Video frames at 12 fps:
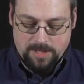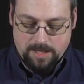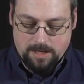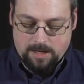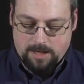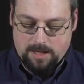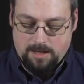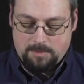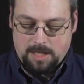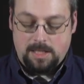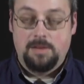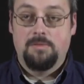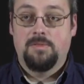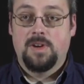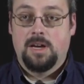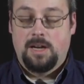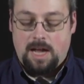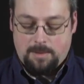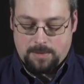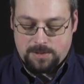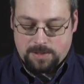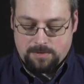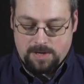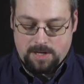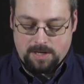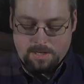And then we've got an aperture ring,